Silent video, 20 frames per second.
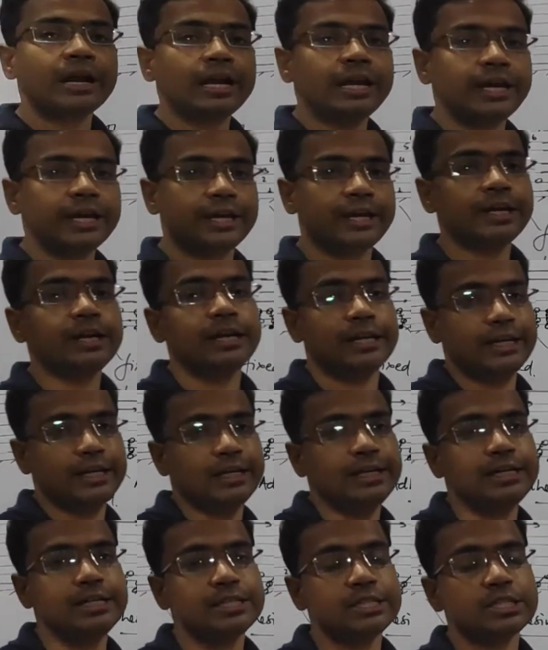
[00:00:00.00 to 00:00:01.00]
layer
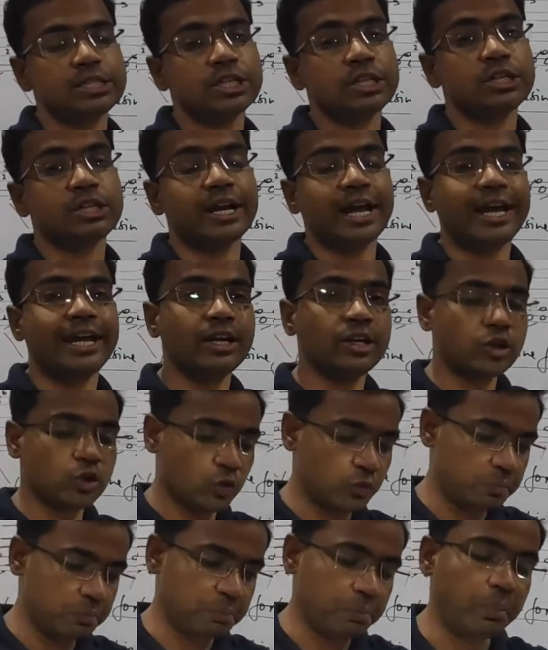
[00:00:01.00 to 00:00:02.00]
is trying
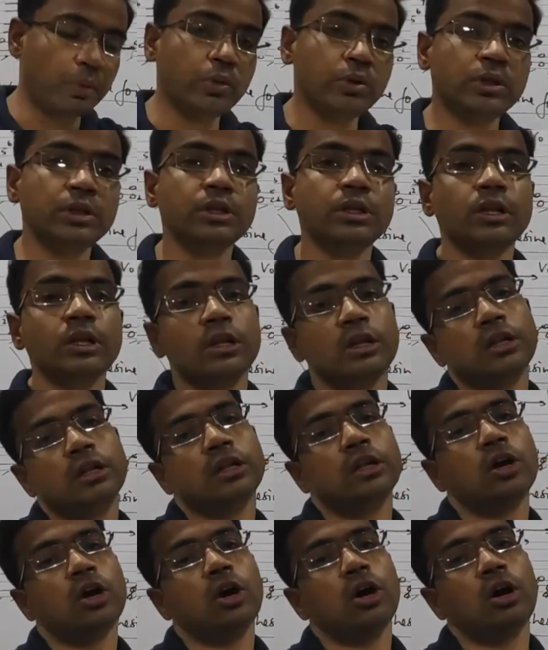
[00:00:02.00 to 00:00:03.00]
to pull
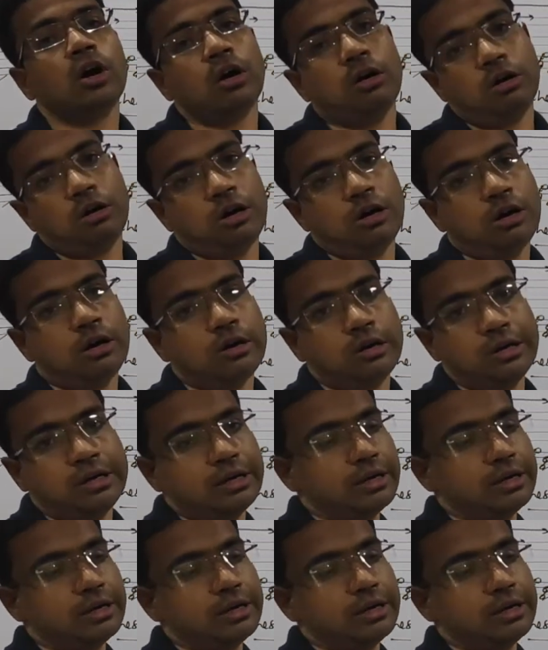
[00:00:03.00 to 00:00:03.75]
or